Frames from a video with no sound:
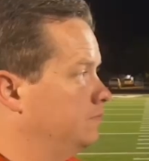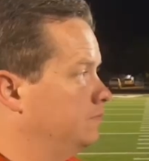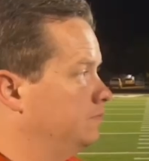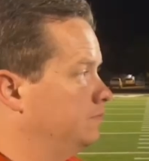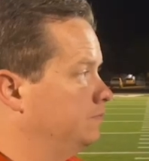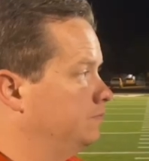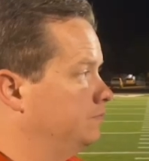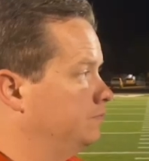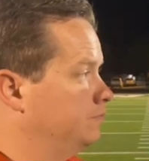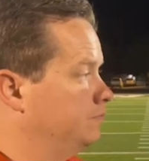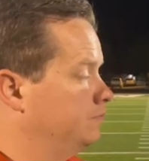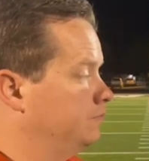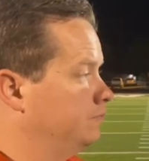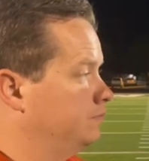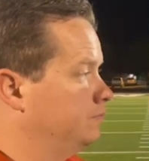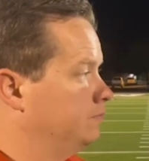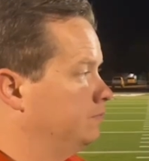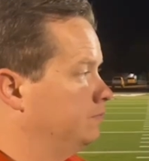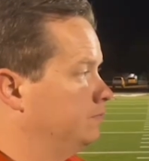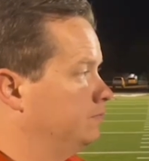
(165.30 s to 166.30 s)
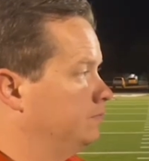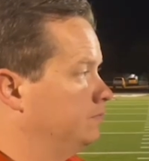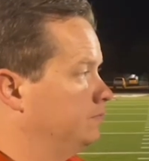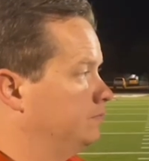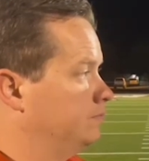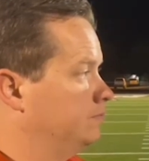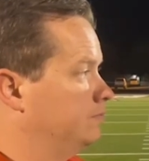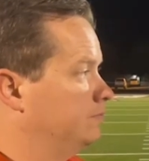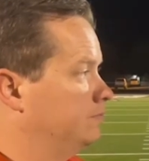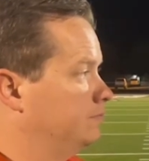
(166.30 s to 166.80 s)

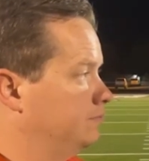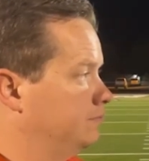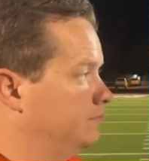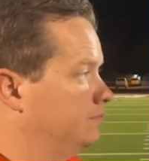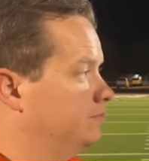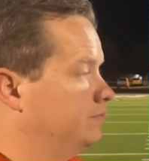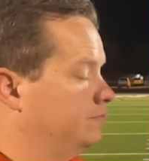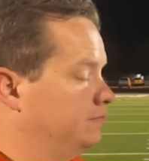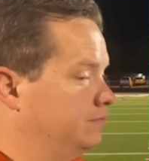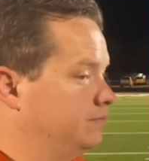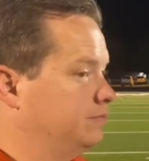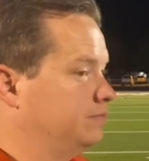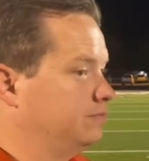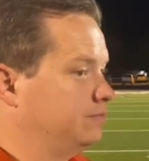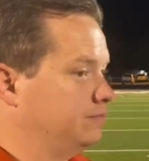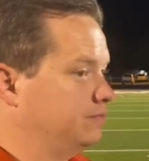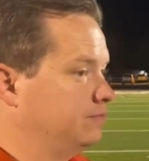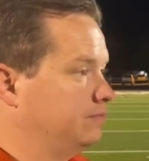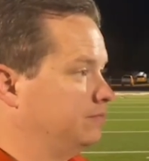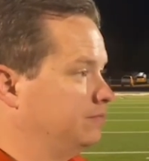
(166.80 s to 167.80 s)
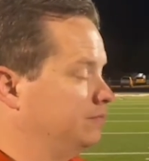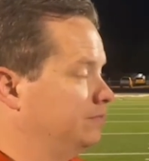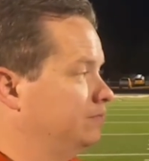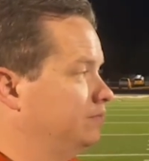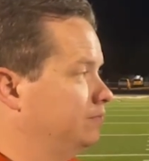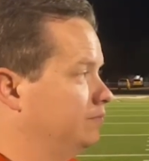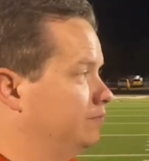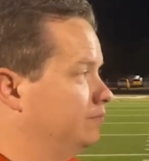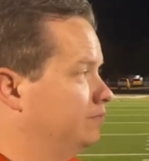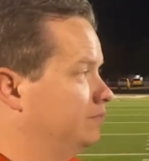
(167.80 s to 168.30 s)

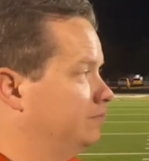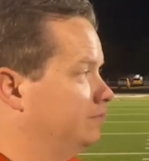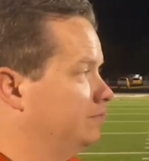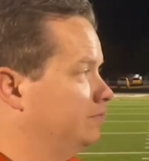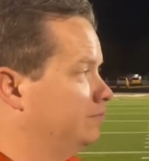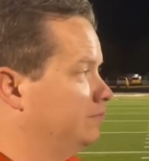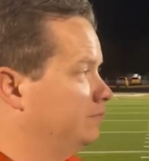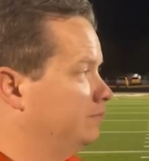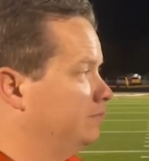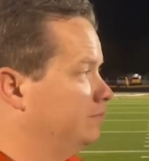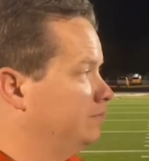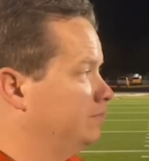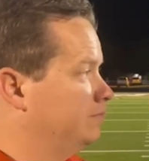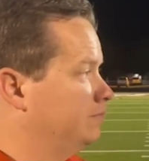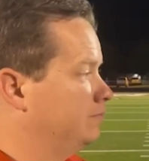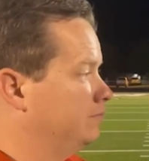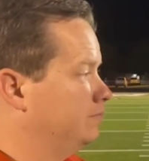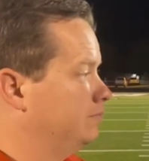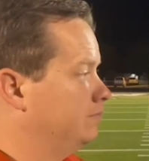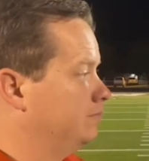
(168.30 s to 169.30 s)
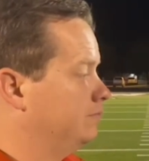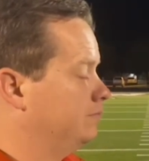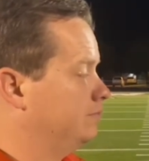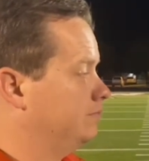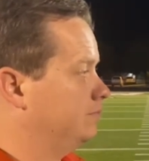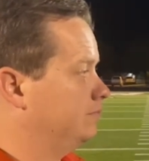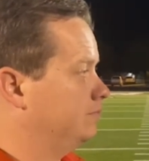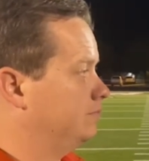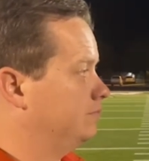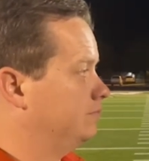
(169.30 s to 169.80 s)

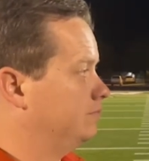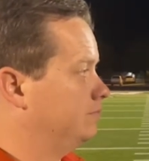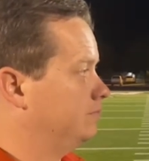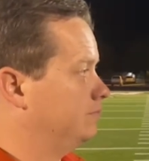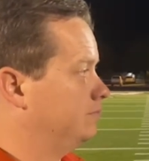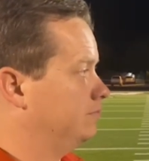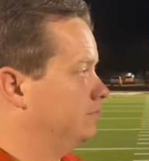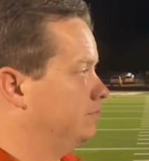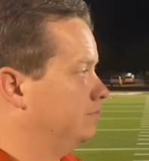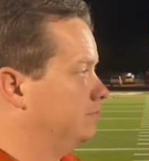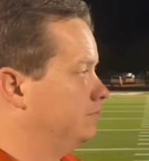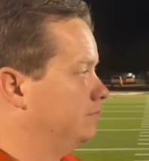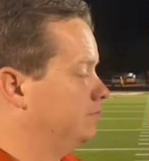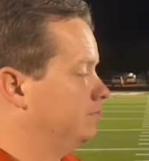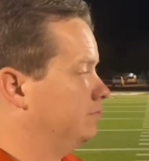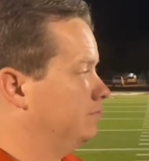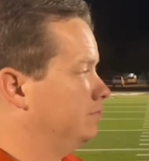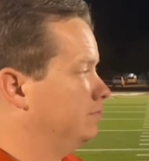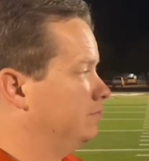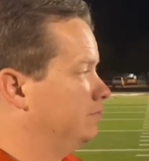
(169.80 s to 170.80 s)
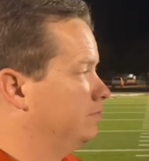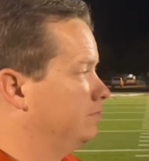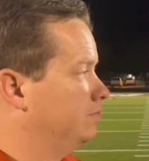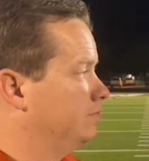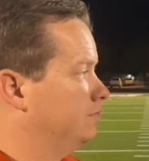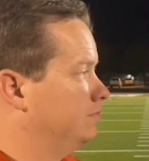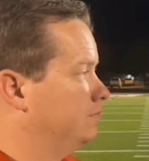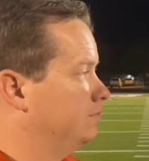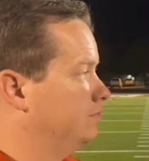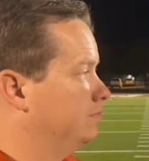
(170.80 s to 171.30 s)
(not speaking)